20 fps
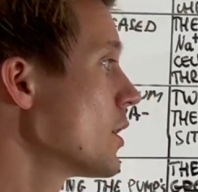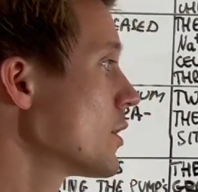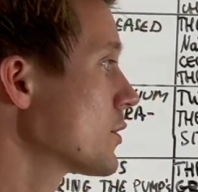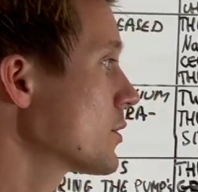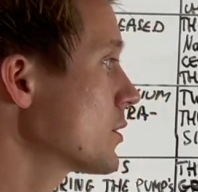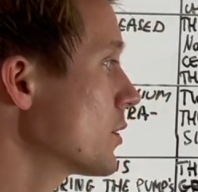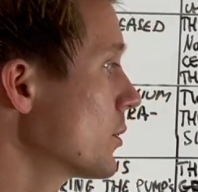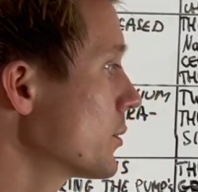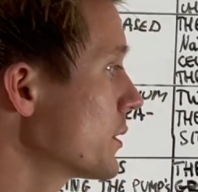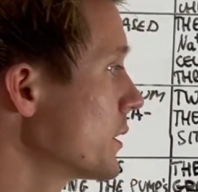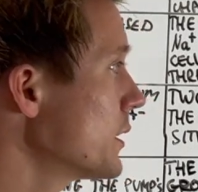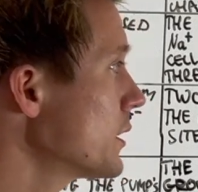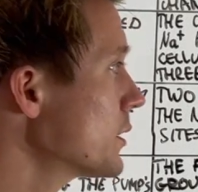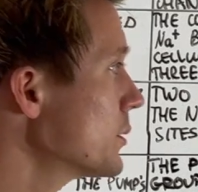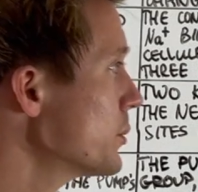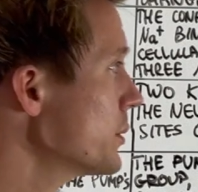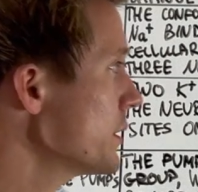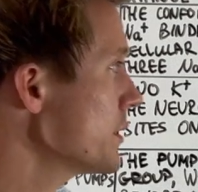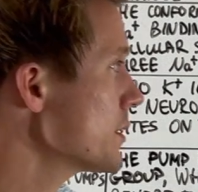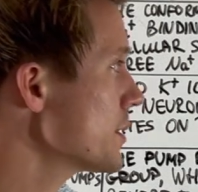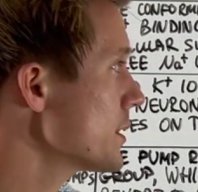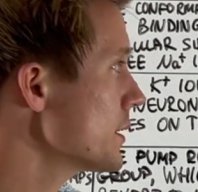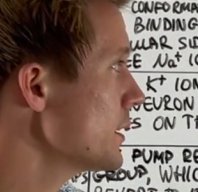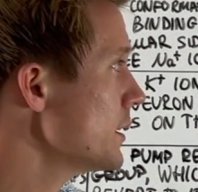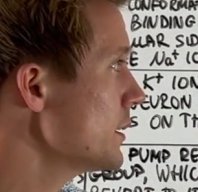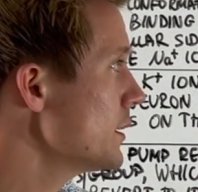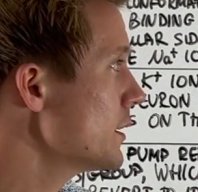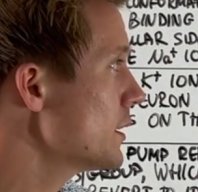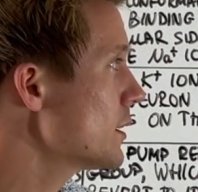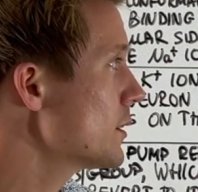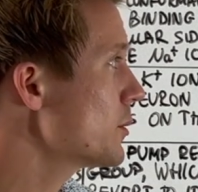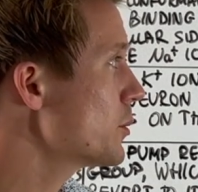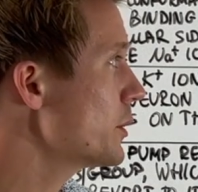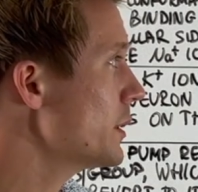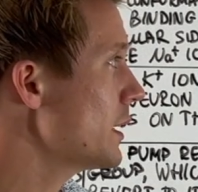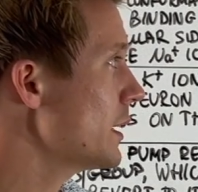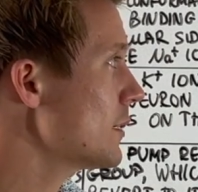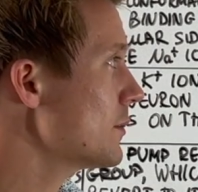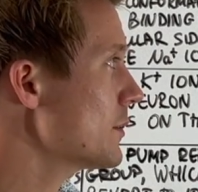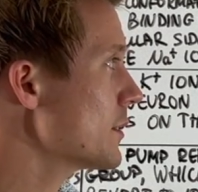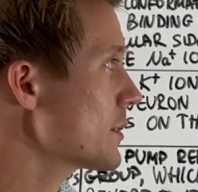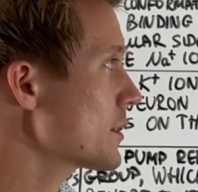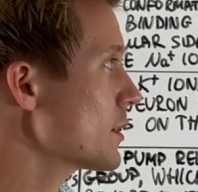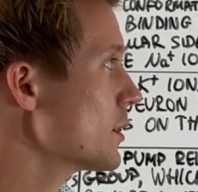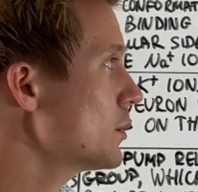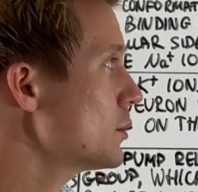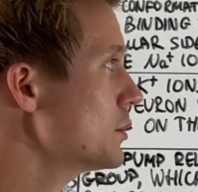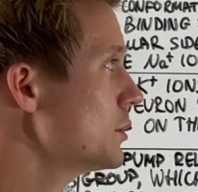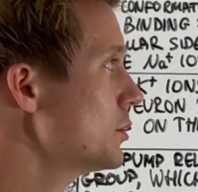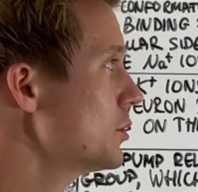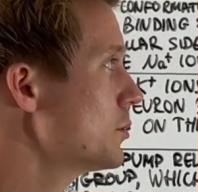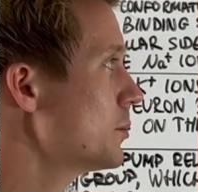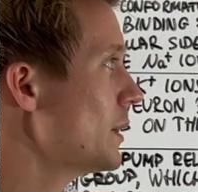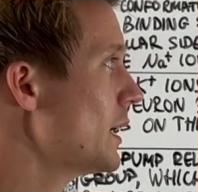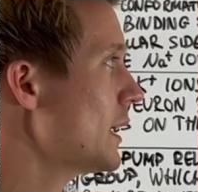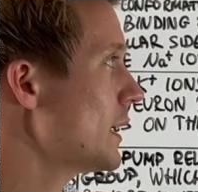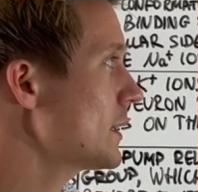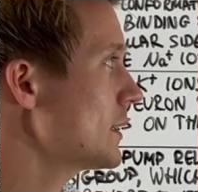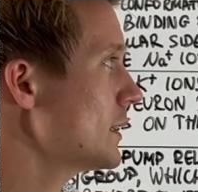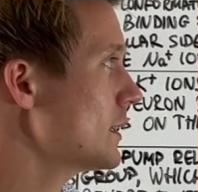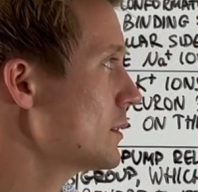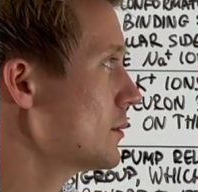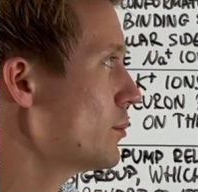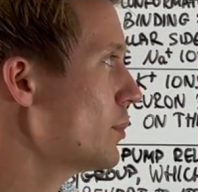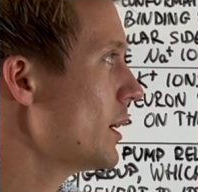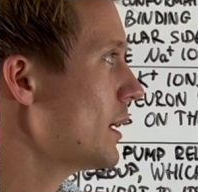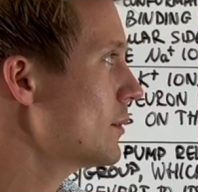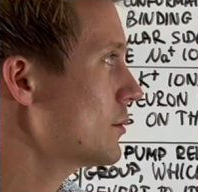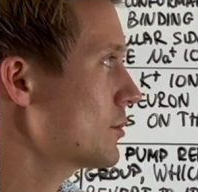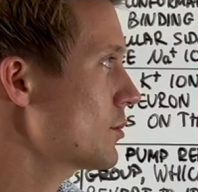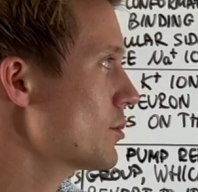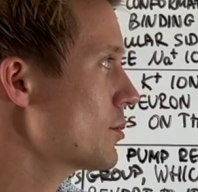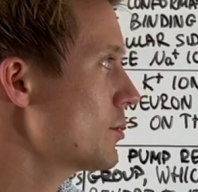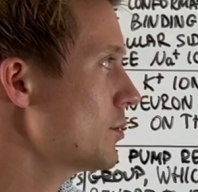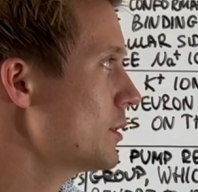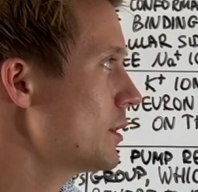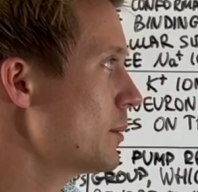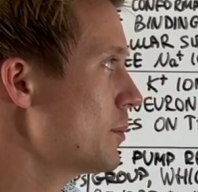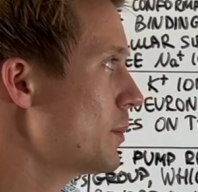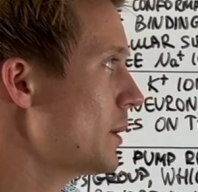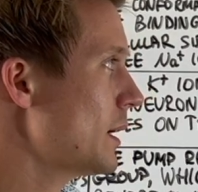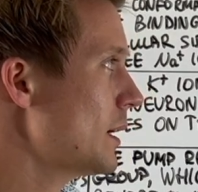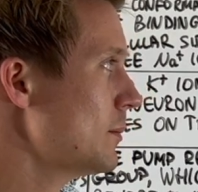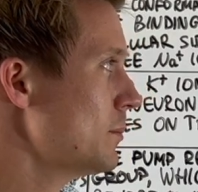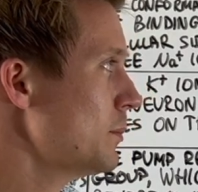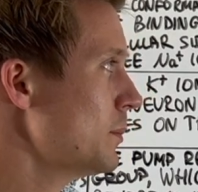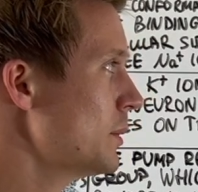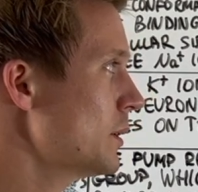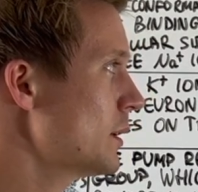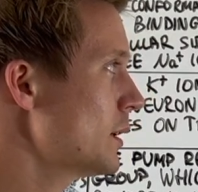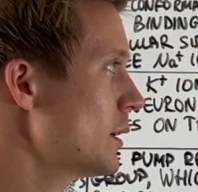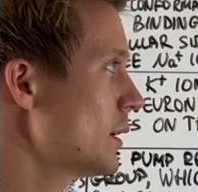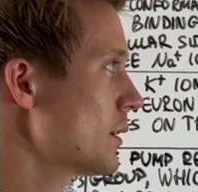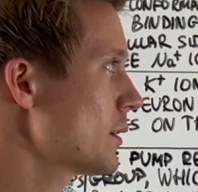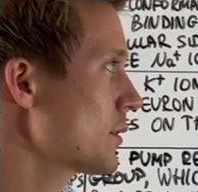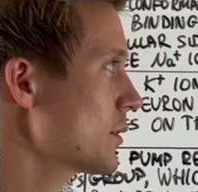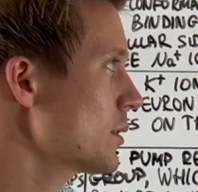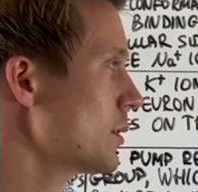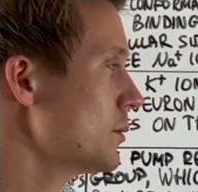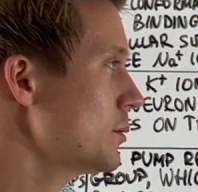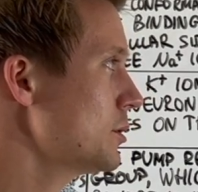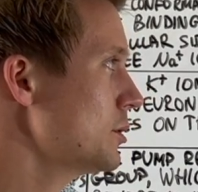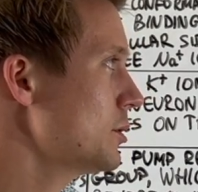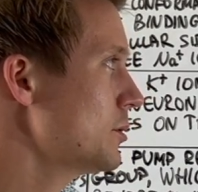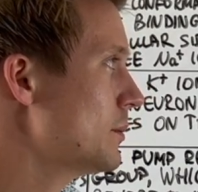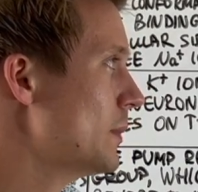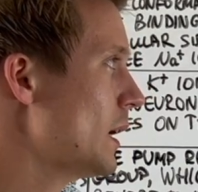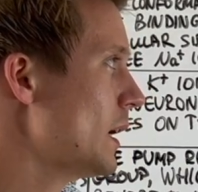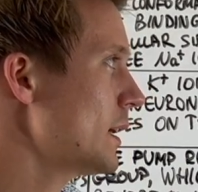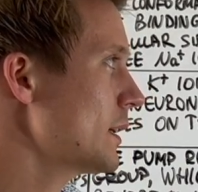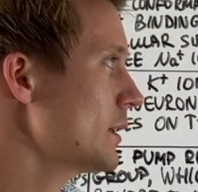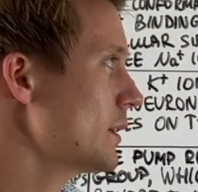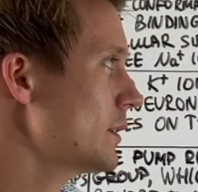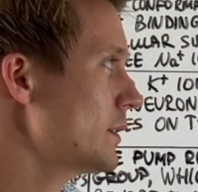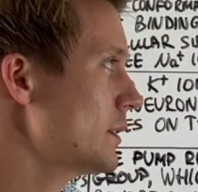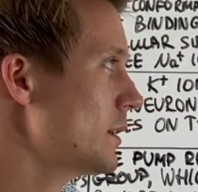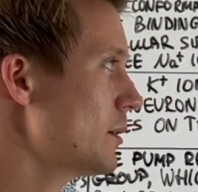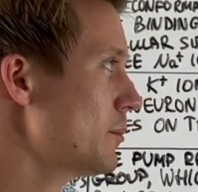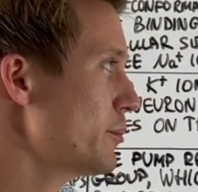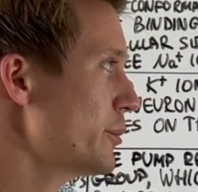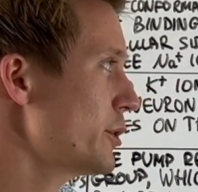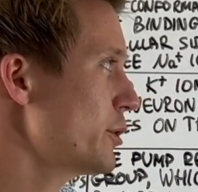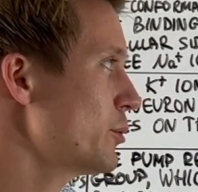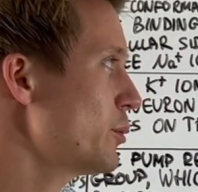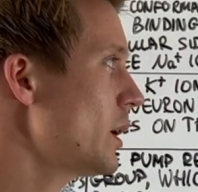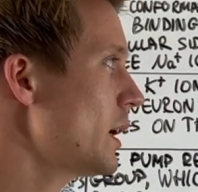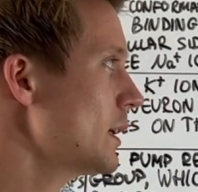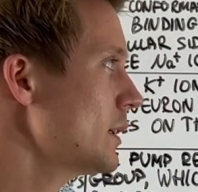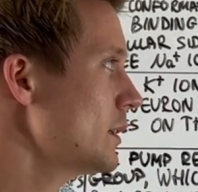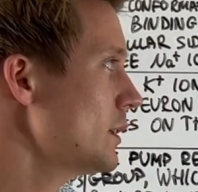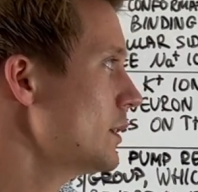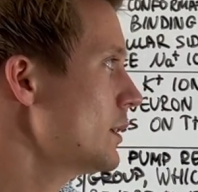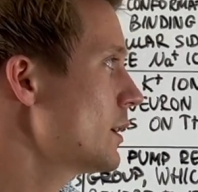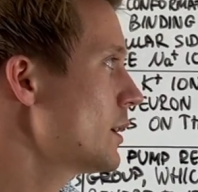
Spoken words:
So here we see we have a sodium ion bound to the pump, sodium ion number 1,